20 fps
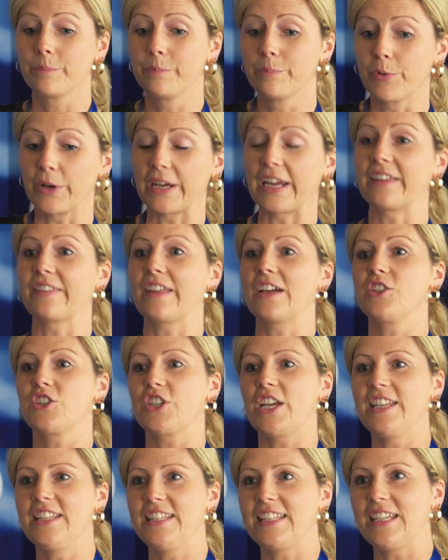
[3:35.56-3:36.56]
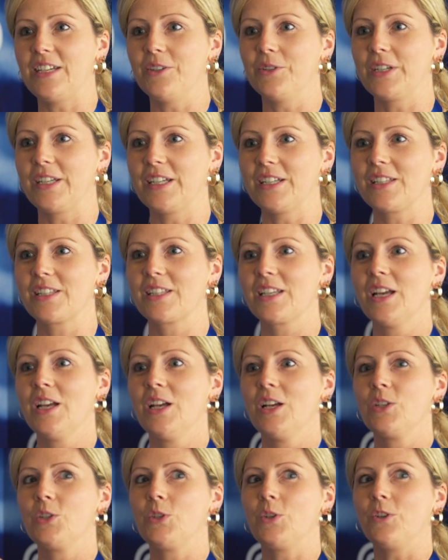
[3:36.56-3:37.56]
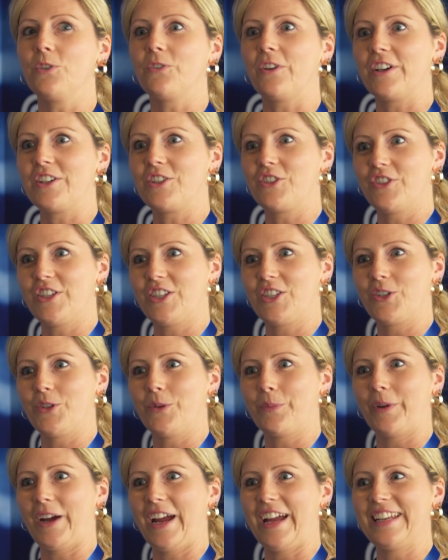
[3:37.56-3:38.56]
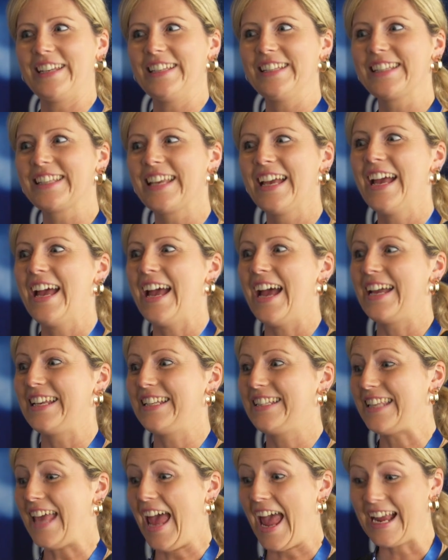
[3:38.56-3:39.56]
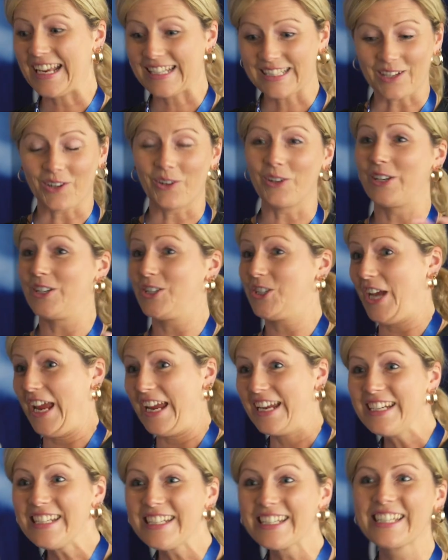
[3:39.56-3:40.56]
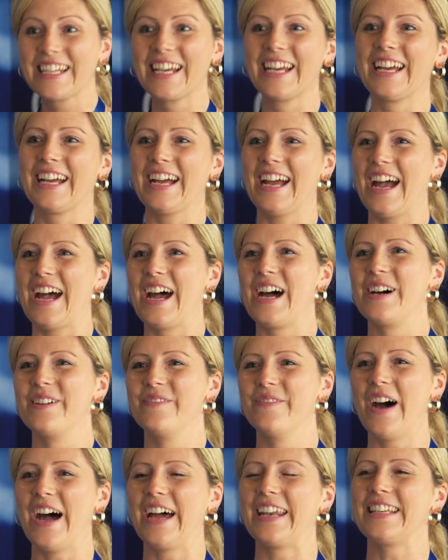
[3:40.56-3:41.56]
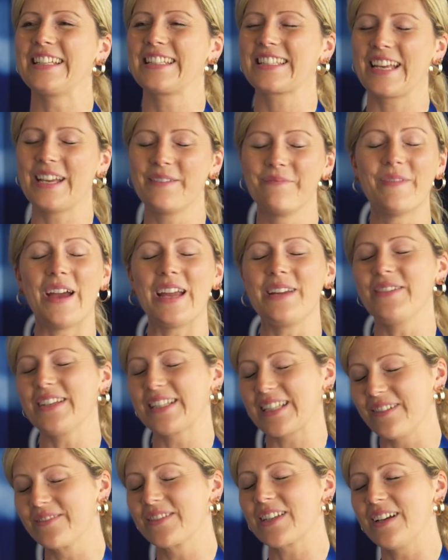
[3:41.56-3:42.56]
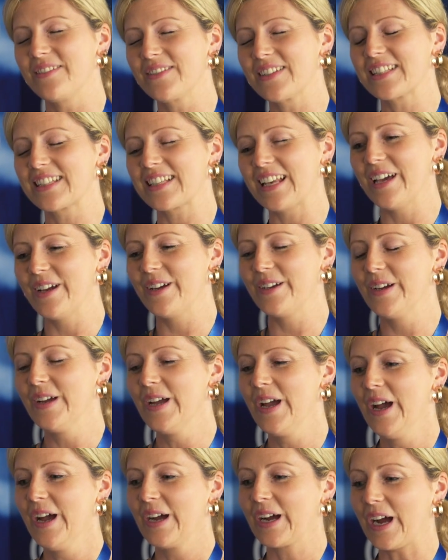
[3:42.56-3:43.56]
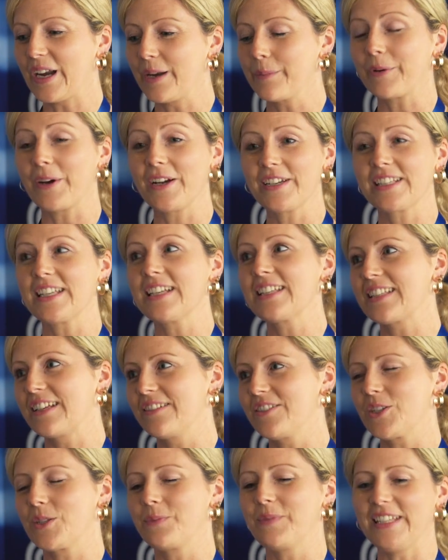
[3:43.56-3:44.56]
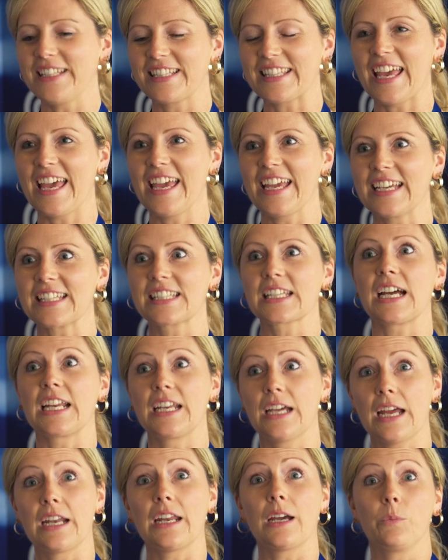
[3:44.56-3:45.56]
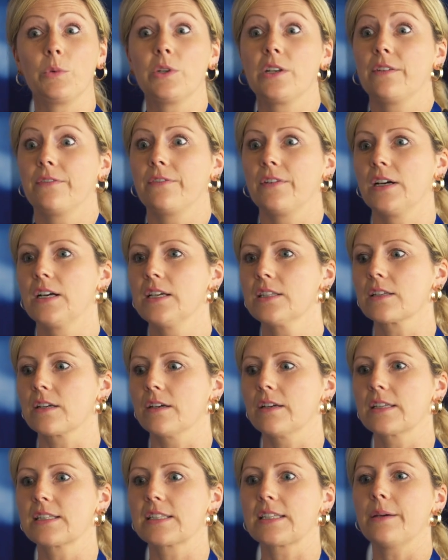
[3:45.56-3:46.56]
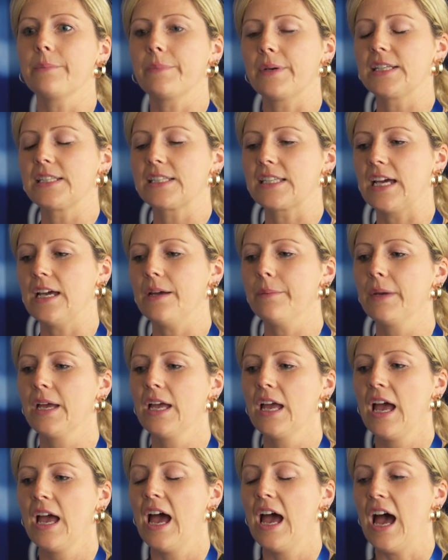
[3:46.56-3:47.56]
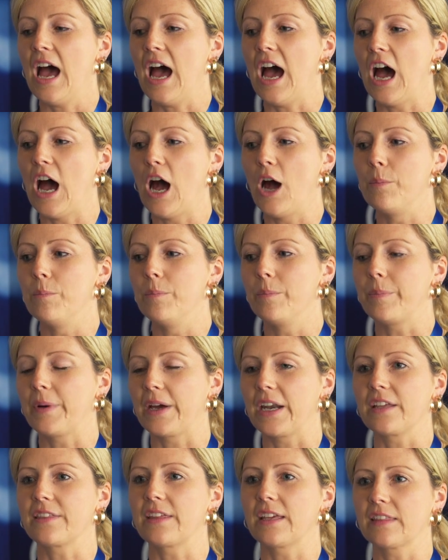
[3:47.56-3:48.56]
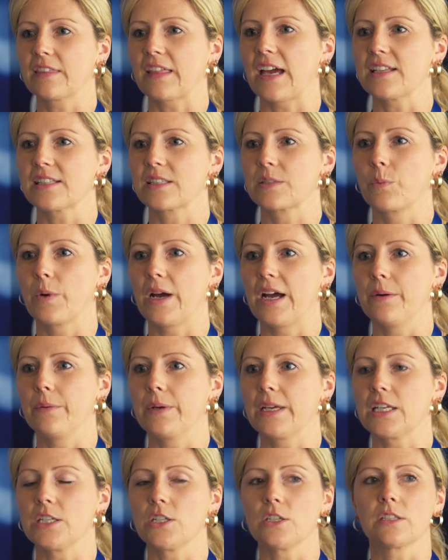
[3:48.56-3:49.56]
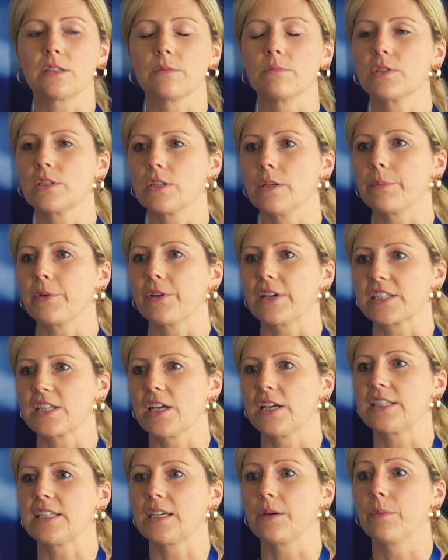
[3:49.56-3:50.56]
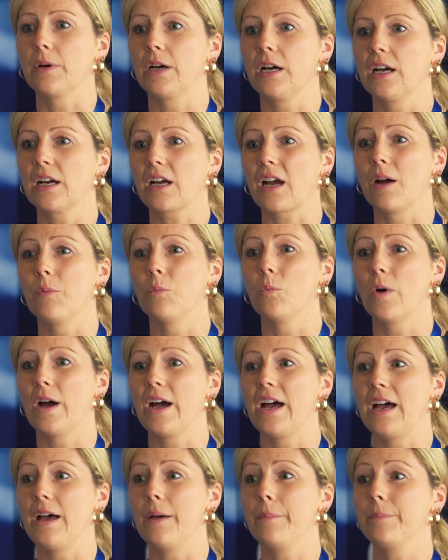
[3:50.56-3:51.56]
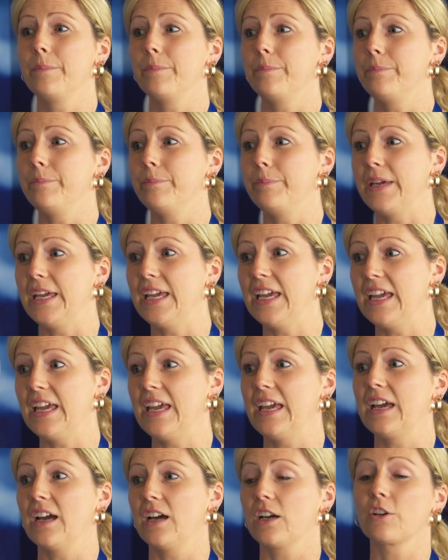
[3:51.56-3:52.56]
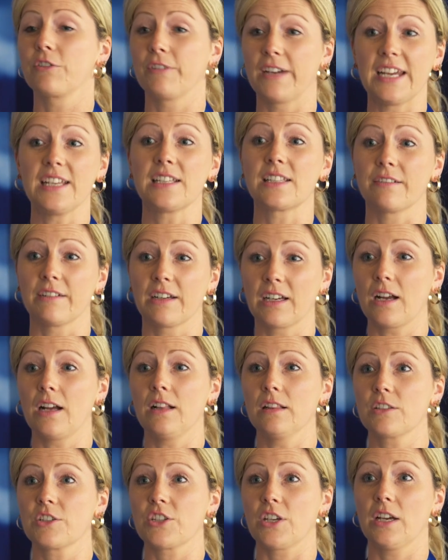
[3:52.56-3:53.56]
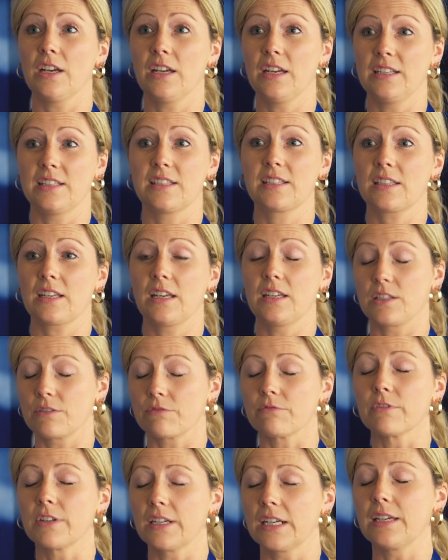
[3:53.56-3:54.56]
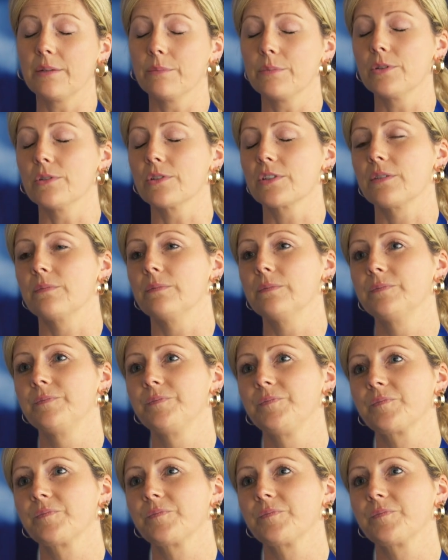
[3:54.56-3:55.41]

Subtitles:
bringing that Gen Z audience to very traditional brands takes a lot of change. And it's maybe sometimes a slow kind of process. I've just been saying it's kind of, and I would advise going step by step. But I think that's where we can do some super exciting work and where being a creator in culture is really important.